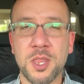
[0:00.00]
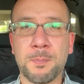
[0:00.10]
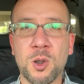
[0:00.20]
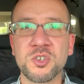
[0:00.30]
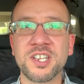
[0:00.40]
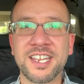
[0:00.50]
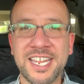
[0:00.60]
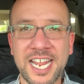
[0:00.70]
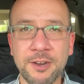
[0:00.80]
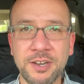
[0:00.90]
the person
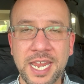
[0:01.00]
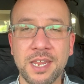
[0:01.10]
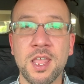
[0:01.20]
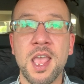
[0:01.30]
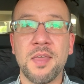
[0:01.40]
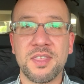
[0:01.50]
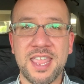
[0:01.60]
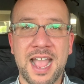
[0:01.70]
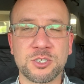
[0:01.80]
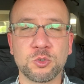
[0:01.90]
carrying
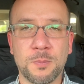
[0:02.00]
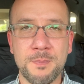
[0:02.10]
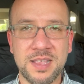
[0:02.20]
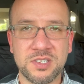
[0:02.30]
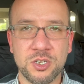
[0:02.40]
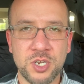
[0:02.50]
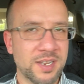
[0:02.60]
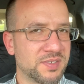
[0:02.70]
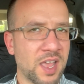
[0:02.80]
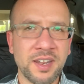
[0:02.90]
the actual message.
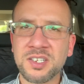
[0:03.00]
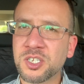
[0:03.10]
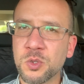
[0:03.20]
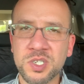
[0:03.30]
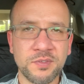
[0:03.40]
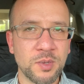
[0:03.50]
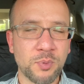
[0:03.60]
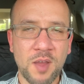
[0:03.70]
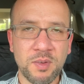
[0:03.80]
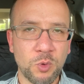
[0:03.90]
And it's not exclusive to
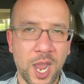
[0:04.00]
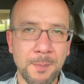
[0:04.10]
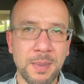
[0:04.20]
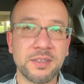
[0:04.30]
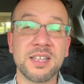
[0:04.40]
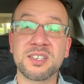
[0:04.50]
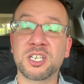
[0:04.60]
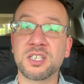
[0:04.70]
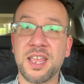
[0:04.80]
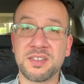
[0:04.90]
Prophet Muhammad,
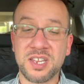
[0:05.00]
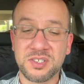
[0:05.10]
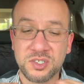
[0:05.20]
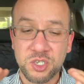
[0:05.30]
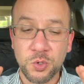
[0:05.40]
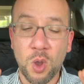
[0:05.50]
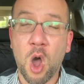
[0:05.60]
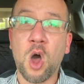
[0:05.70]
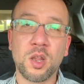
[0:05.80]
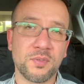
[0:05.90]
it's to
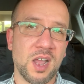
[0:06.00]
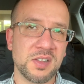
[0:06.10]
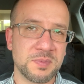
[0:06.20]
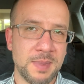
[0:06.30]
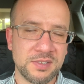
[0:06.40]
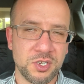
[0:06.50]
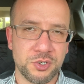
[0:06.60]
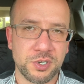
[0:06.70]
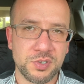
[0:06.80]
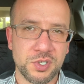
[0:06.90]
all of God's
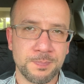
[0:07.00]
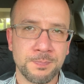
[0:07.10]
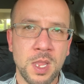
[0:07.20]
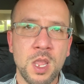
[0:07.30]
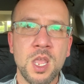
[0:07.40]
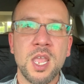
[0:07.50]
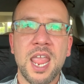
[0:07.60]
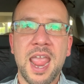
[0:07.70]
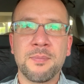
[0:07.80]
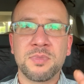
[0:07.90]
messengers.
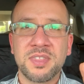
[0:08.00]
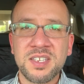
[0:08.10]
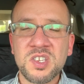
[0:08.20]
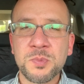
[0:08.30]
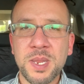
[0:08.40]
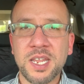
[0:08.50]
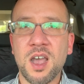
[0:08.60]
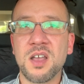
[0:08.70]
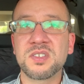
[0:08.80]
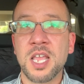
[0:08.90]
And this is
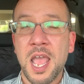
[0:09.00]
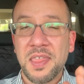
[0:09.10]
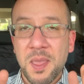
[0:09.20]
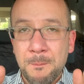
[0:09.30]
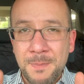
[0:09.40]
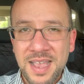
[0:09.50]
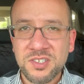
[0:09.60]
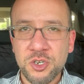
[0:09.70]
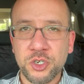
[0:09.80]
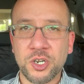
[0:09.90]
because the
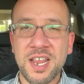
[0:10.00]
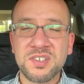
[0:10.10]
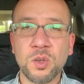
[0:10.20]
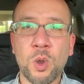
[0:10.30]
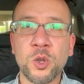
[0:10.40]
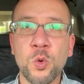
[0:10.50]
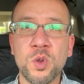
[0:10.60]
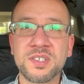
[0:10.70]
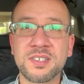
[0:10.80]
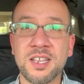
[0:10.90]
messenger is the one
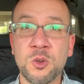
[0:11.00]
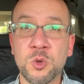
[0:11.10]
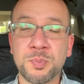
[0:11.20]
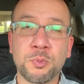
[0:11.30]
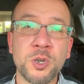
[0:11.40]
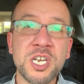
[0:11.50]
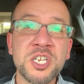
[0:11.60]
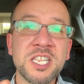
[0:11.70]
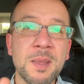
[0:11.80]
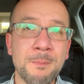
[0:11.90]
who is
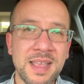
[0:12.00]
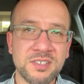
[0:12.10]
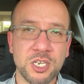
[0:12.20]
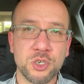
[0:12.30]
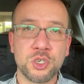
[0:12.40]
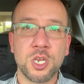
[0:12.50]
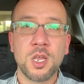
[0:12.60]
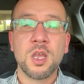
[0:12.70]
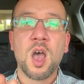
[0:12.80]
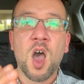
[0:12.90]
preaching the message
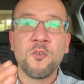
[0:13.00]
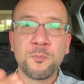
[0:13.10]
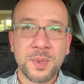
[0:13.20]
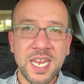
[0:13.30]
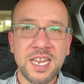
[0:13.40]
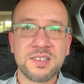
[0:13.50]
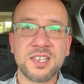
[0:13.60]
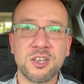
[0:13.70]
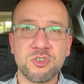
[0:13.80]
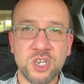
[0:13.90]
of
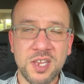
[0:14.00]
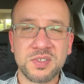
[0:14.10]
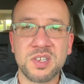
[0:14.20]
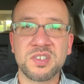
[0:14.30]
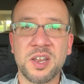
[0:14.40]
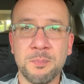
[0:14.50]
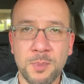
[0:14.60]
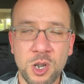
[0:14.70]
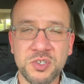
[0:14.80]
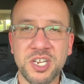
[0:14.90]
peace and justice and
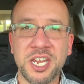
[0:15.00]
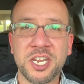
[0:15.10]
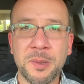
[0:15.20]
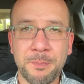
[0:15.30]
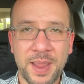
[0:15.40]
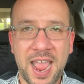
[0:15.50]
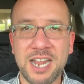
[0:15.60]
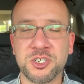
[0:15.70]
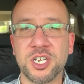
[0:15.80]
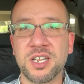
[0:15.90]
mercy and
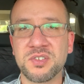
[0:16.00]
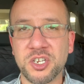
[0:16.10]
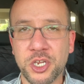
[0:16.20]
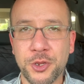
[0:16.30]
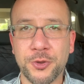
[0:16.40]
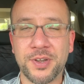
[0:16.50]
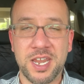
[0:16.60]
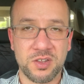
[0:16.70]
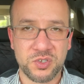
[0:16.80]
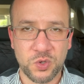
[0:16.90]
compassion and
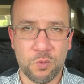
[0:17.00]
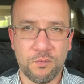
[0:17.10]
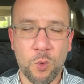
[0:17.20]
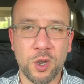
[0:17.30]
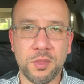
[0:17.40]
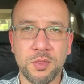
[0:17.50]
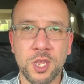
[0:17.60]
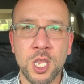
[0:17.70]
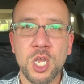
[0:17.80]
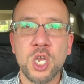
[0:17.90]
security and so forth.
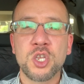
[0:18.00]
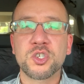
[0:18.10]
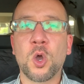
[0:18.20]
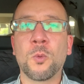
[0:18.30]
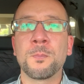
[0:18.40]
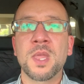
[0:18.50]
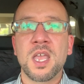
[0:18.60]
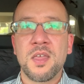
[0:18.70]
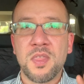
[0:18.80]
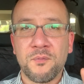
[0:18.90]
So
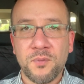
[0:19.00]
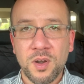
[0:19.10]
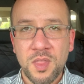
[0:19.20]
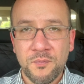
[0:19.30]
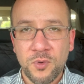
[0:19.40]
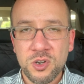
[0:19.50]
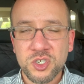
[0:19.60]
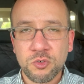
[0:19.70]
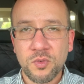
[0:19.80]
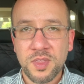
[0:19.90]
the
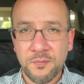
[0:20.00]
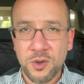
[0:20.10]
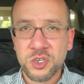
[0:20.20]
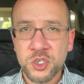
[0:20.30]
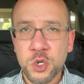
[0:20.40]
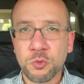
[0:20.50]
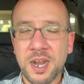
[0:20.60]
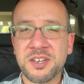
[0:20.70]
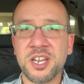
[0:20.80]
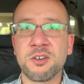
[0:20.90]
first two
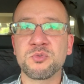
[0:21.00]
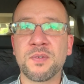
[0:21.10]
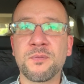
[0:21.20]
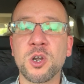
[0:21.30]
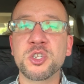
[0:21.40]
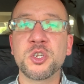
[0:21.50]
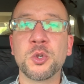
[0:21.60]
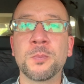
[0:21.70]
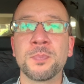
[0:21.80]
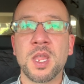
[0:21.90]
criteria refer
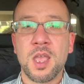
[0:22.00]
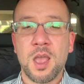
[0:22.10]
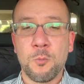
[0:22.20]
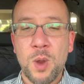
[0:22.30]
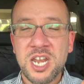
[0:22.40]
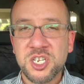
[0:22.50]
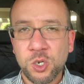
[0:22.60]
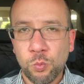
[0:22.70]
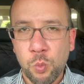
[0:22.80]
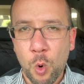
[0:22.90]
to
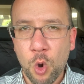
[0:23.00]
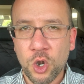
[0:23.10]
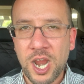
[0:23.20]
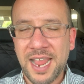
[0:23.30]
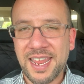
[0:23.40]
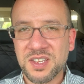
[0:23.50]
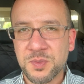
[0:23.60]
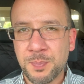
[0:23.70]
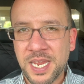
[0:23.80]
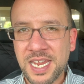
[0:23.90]
waging war
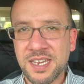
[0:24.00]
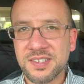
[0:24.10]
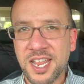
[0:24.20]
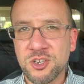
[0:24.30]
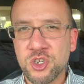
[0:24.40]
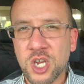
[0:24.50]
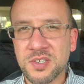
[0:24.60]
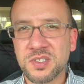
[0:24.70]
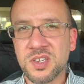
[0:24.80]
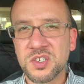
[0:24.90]
against peace and
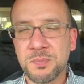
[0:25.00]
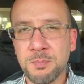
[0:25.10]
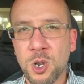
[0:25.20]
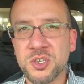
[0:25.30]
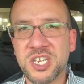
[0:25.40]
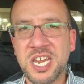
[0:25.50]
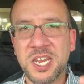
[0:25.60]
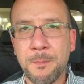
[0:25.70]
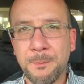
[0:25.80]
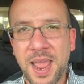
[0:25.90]
justice, mercy,
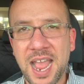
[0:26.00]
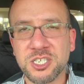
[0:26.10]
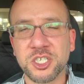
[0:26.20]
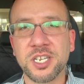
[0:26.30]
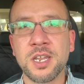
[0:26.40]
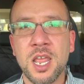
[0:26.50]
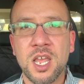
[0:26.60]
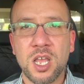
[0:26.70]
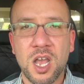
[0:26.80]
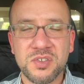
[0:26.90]
compassion,
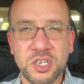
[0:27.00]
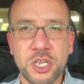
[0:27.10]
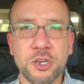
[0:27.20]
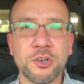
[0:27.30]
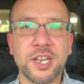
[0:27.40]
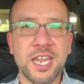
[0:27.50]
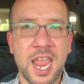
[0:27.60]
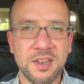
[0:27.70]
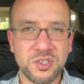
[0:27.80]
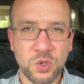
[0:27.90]
security,
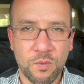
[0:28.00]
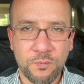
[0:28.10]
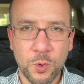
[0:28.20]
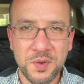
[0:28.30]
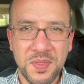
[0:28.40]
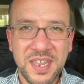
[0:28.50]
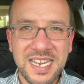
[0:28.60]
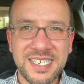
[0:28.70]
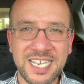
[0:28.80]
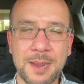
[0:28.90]
and so forth.
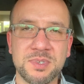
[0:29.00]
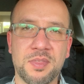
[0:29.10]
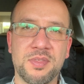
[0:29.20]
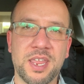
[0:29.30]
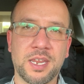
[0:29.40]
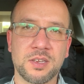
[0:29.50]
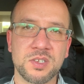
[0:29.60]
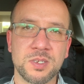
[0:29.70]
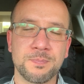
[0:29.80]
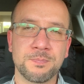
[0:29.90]
These types of
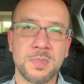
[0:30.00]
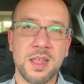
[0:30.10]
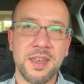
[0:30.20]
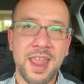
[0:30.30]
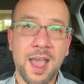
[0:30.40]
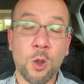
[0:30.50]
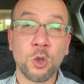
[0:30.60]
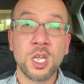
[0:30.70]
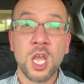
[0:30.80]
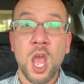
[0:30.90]
things.
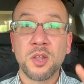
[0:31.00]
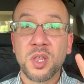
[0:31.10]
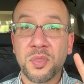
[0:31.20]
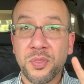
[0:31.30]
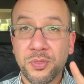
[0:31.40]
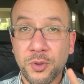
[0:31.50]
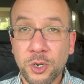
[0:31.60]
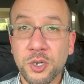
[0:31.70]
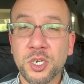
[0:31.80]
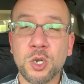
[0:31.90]
Now, the
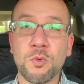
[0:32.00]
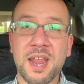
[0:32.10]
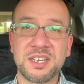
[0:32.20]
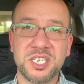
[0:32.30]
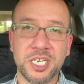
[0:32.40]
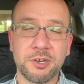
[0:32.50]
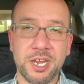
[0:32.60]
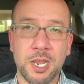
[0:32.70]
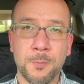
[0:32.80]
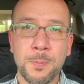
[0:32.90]
third
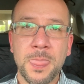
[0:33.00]
criteria